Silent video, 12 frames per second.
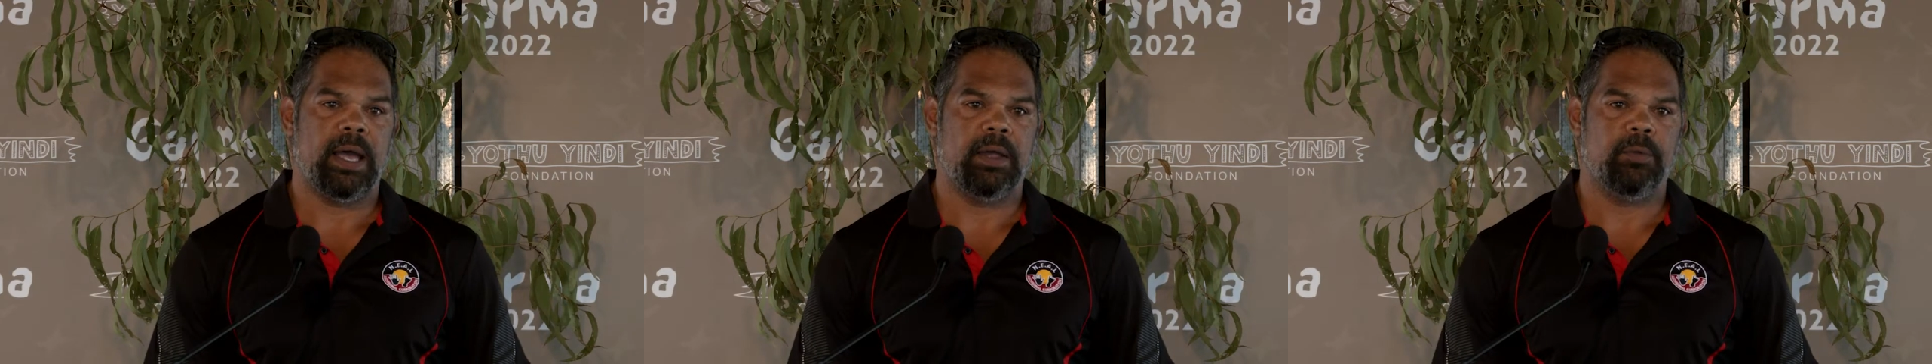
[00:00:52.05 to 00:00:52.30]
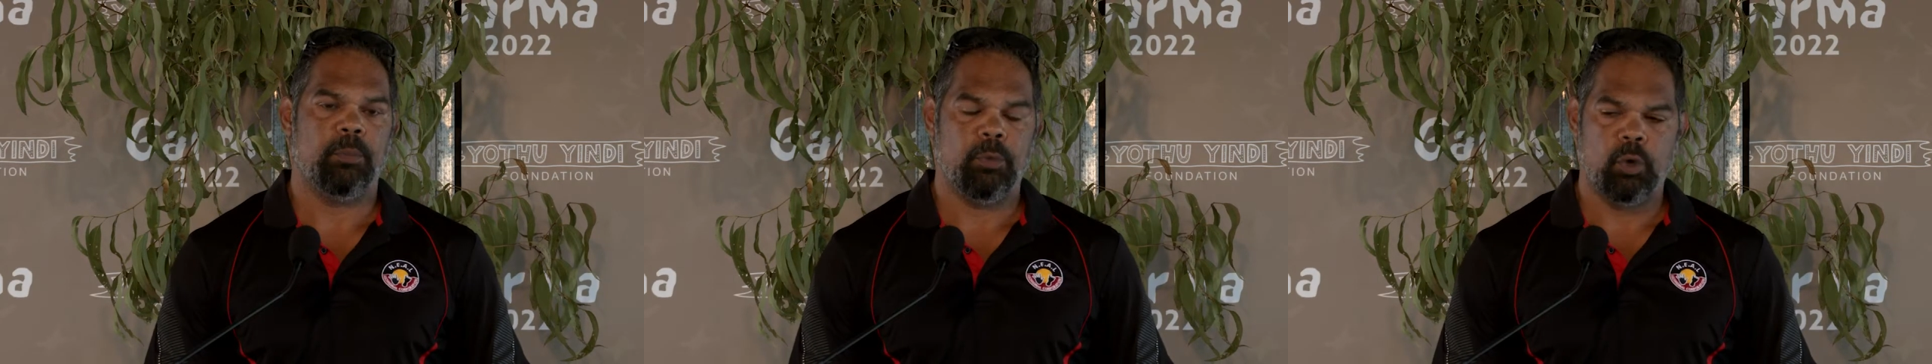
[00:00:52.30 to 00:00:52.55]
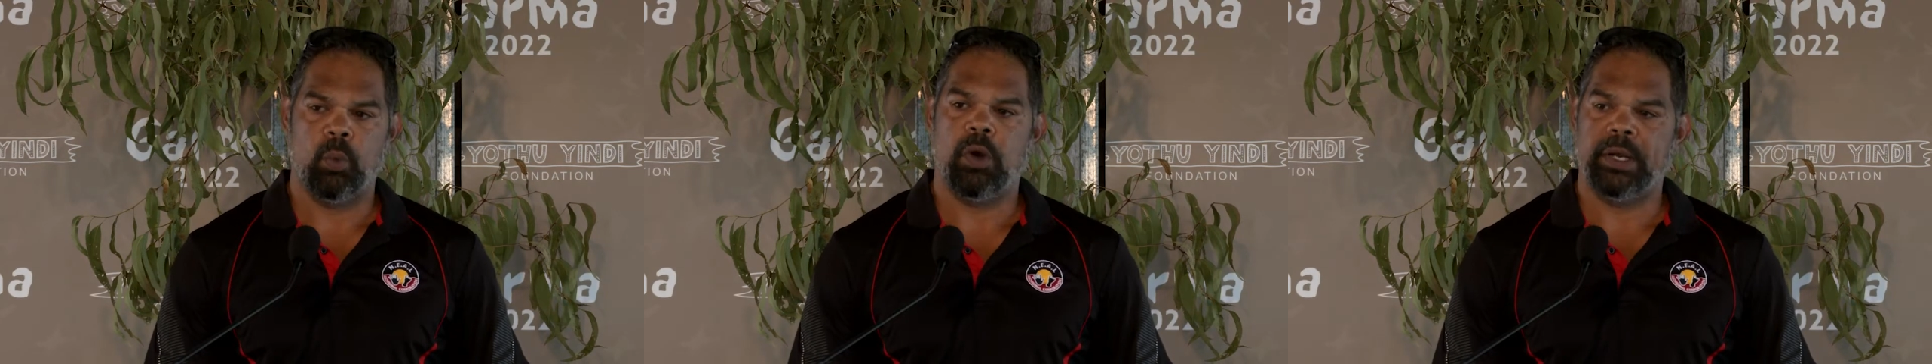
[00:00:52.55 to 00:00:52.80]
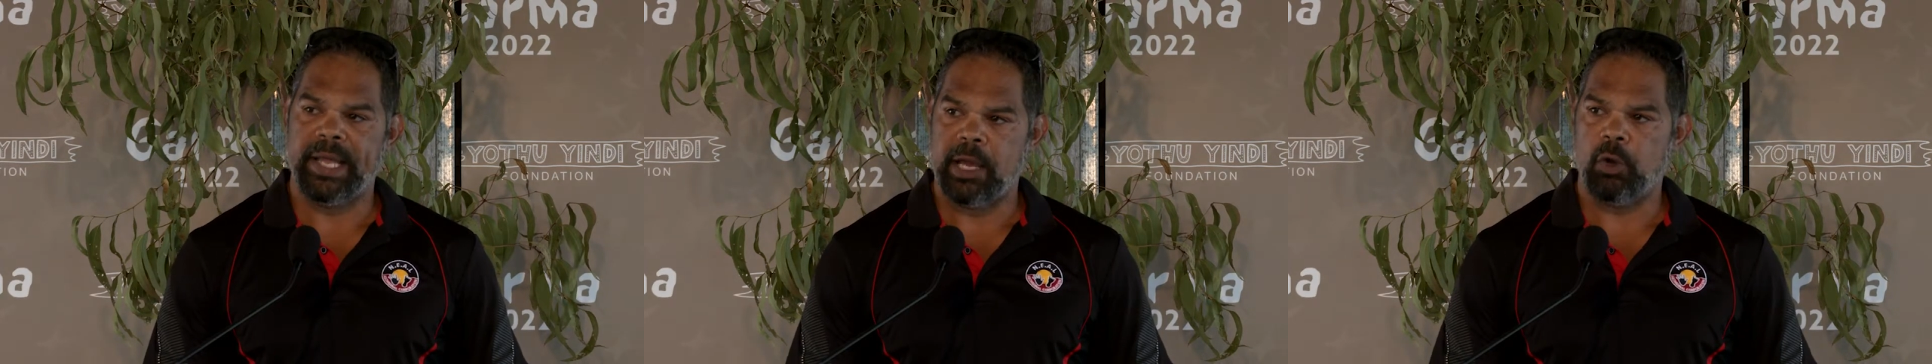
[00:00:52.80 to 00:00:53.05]
the board
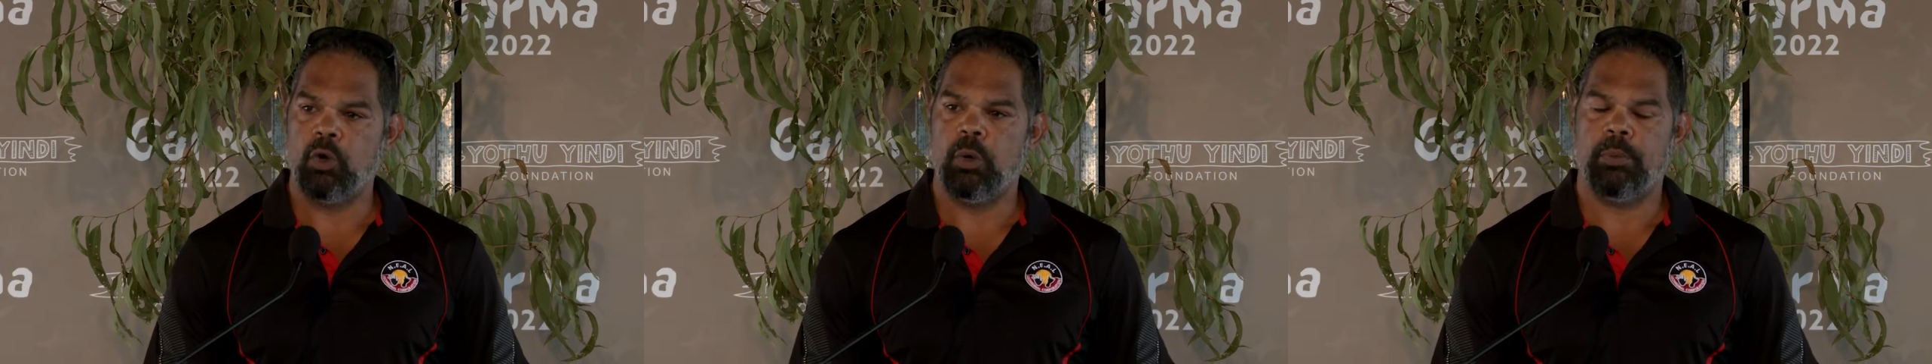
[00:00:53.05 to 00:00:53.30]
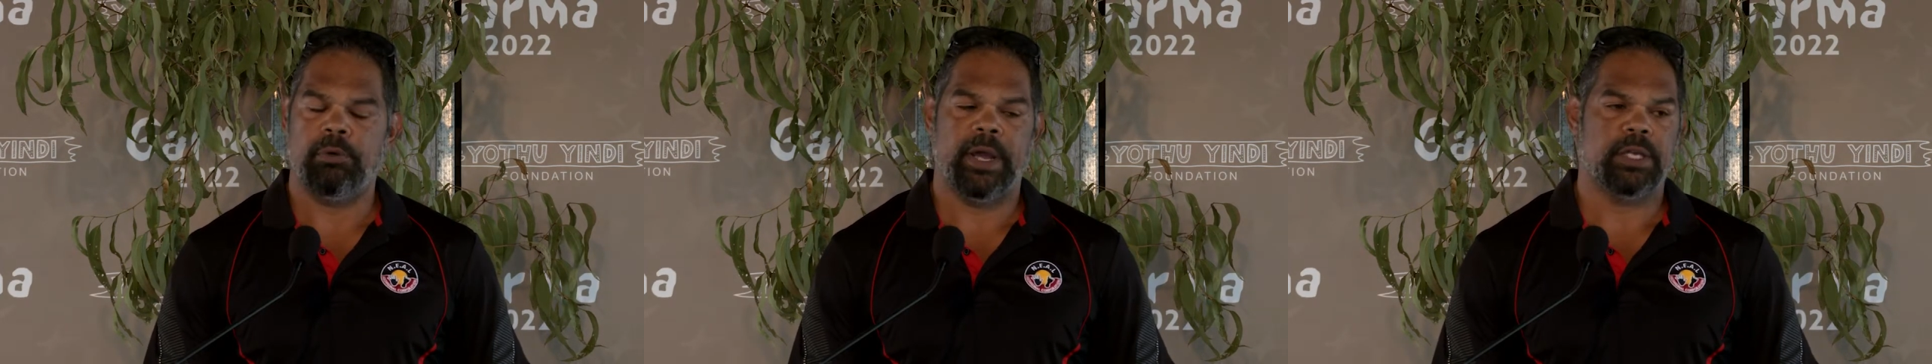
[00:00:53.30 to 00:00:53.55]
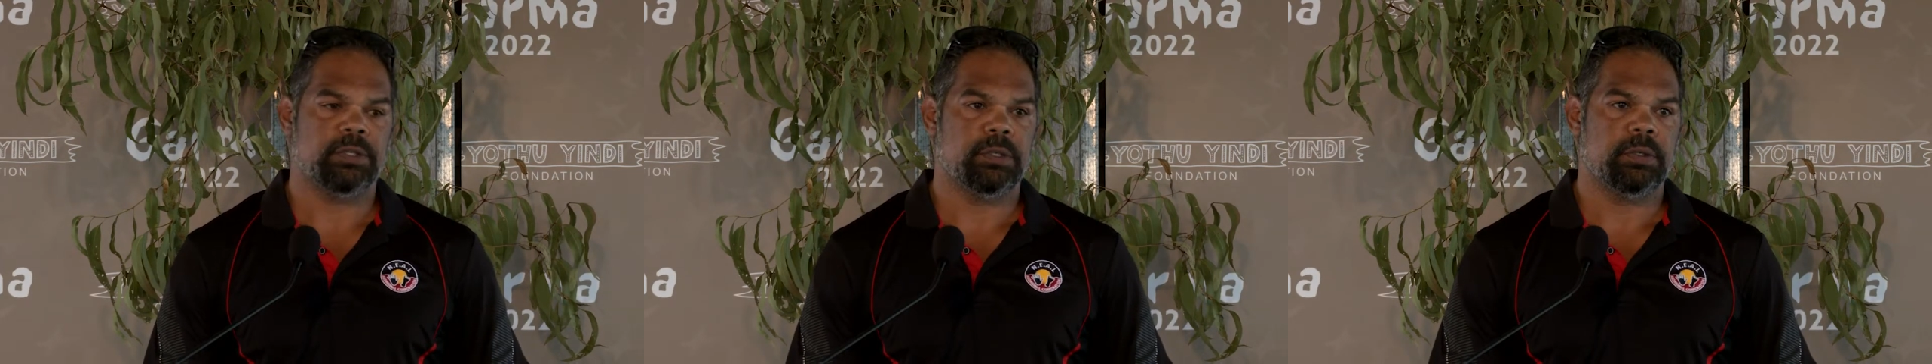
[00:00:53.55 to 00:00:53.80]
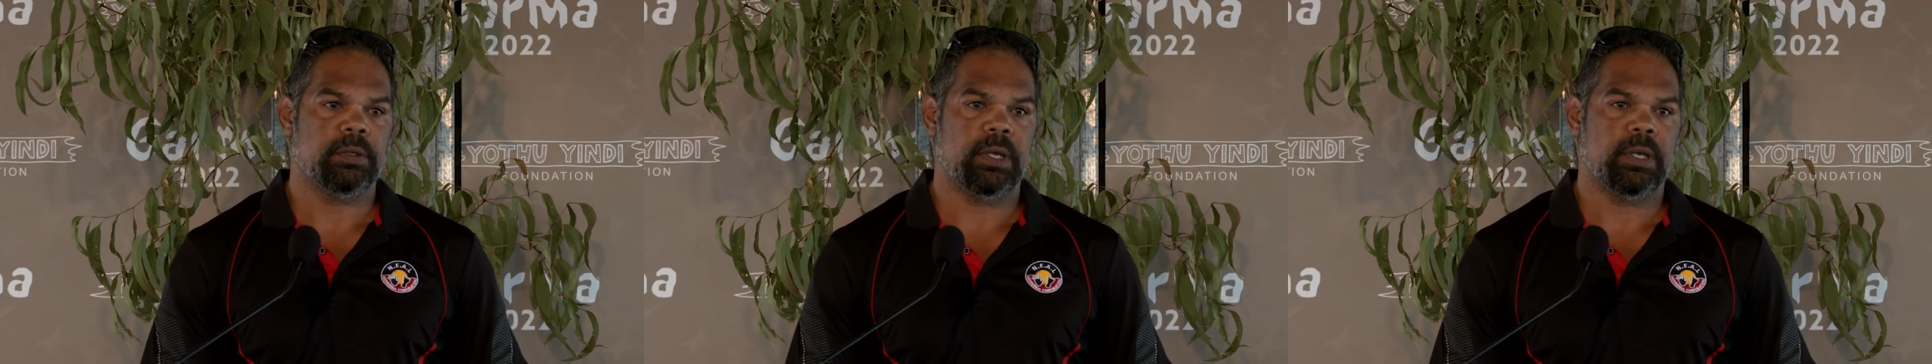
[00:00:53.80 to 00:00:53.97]
want our corporation